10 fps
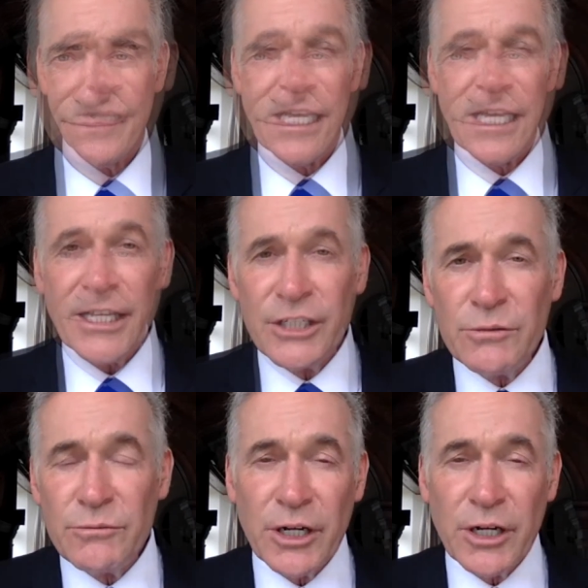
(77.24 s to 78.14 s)
Can
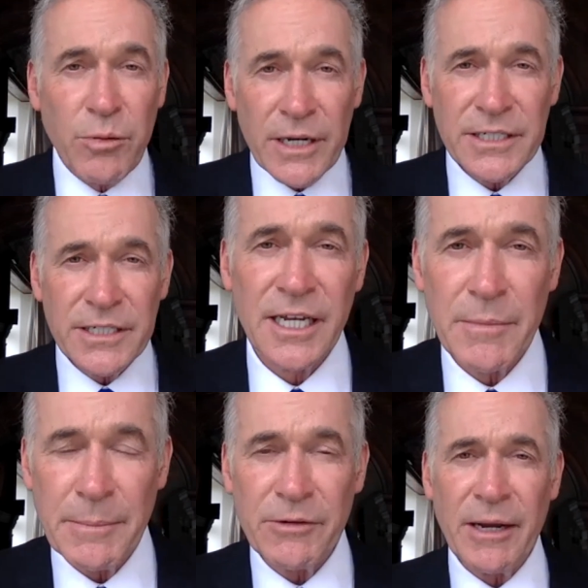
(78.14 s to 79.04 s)
you request a
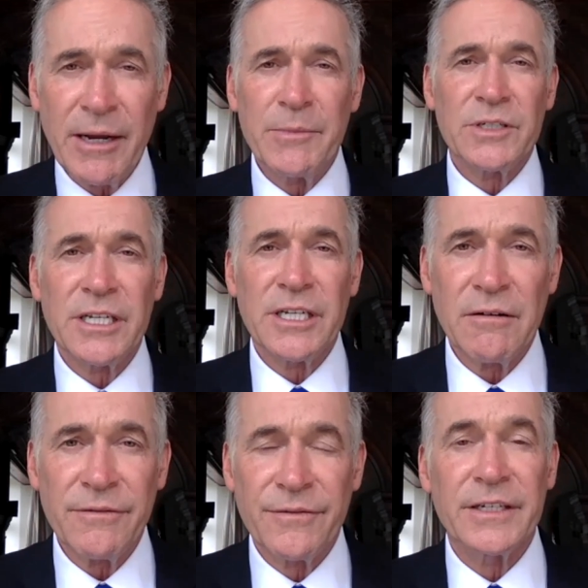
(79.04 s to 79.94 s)
mammogram
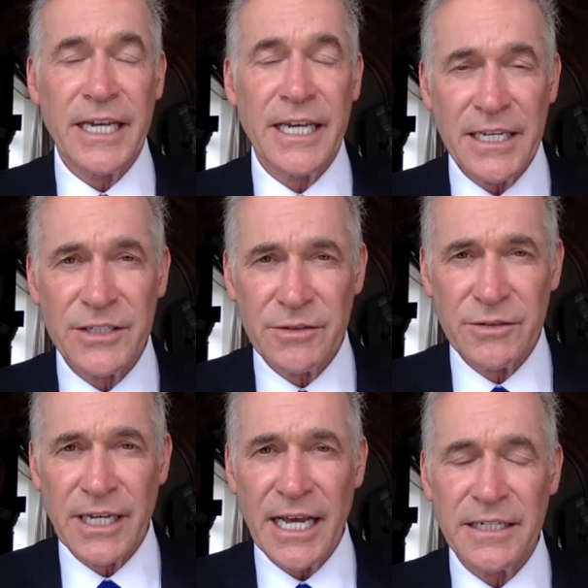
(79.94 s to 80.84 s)
yourself? Yes, you
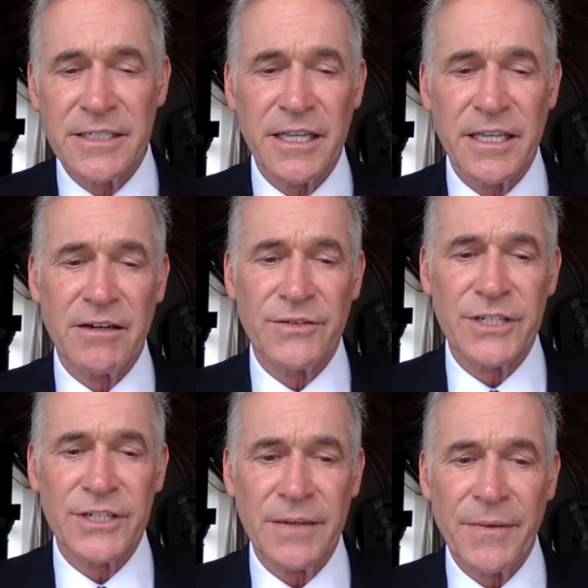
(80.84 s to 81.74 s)
can, is the
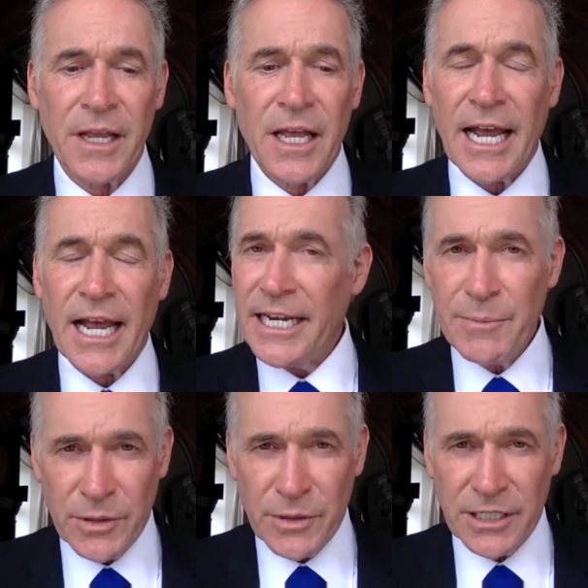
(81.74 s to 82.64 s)
answer.
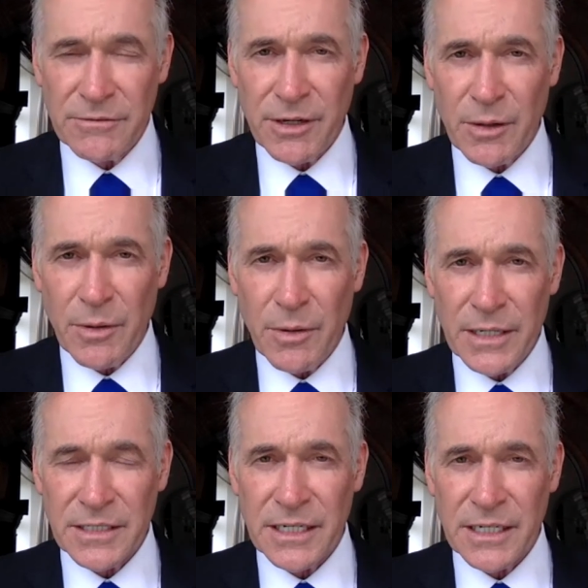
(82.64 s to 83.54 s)
Anybody can
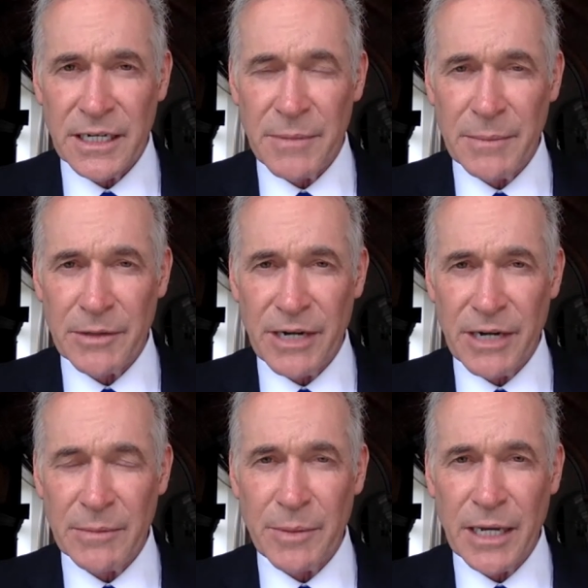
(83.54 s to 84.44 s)
request a
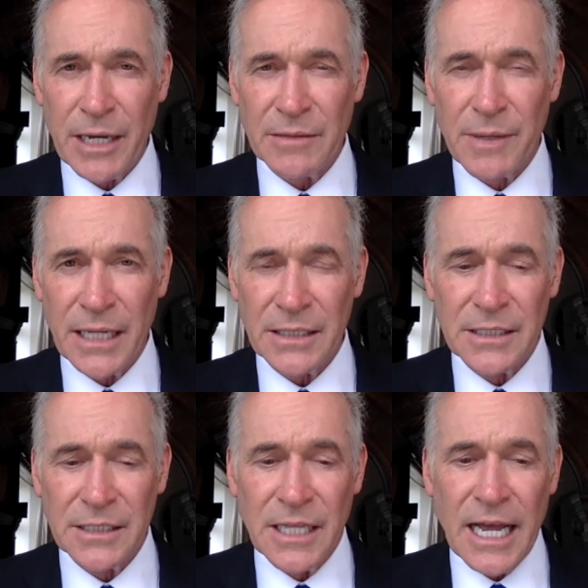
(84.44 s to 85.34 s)
mammogram at Pall
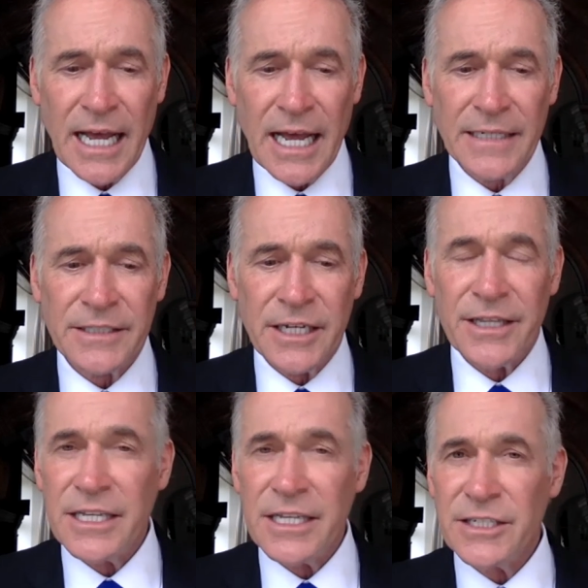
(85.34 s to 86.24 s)
Mall, and
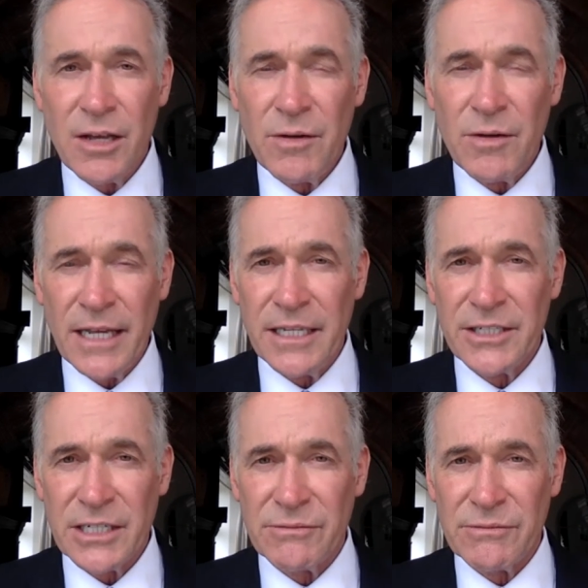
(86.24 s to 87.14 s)
there's no
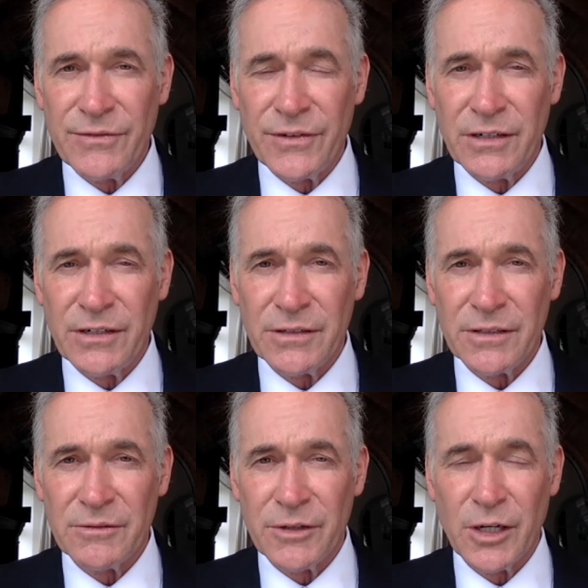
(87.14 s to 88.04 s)
NHS
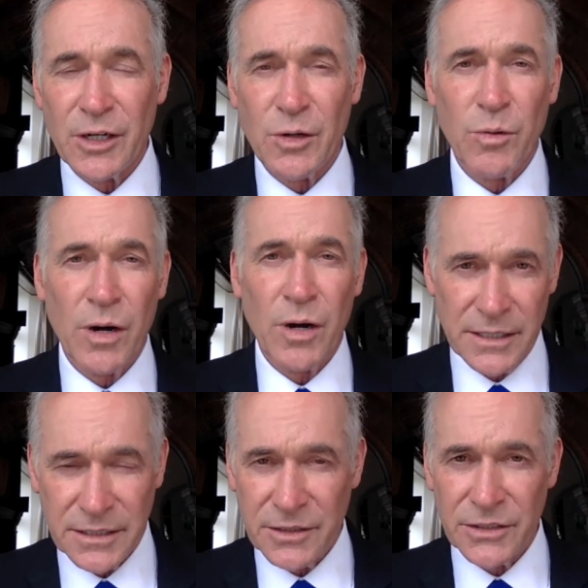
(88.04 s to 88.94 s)
referral
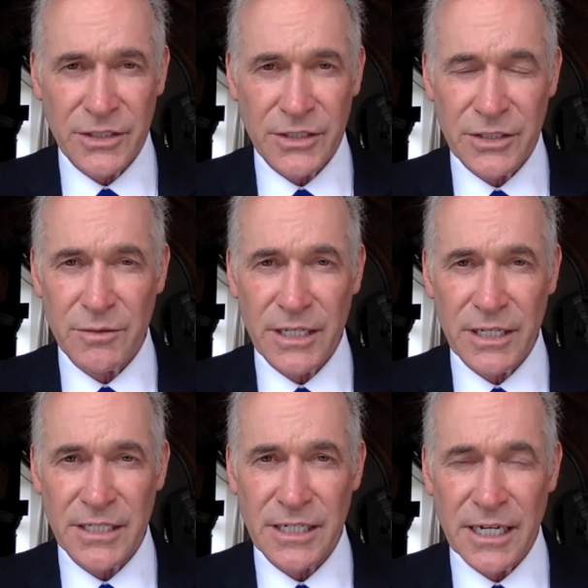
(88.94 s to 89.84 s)
required. You can just do
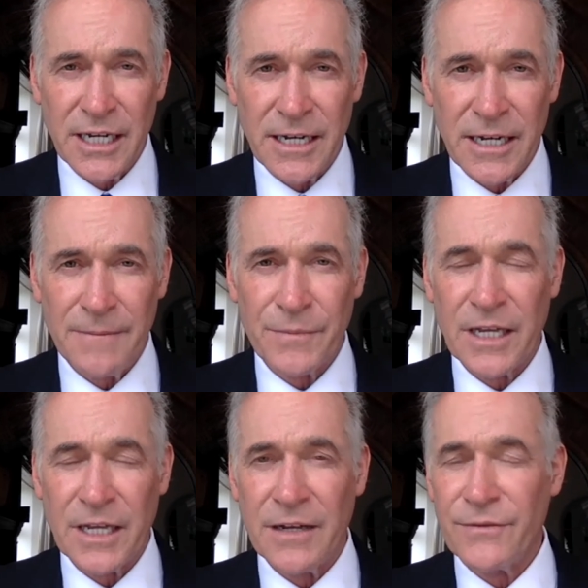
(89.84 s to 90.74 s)
this
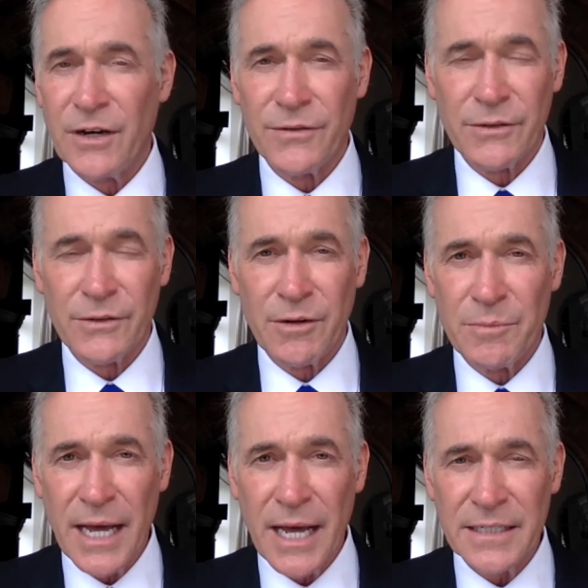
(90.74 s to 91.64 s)
off your own
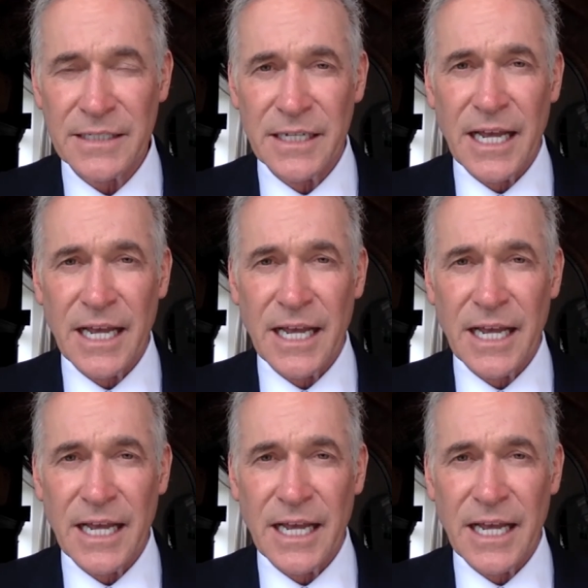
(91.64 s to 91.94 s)
bat,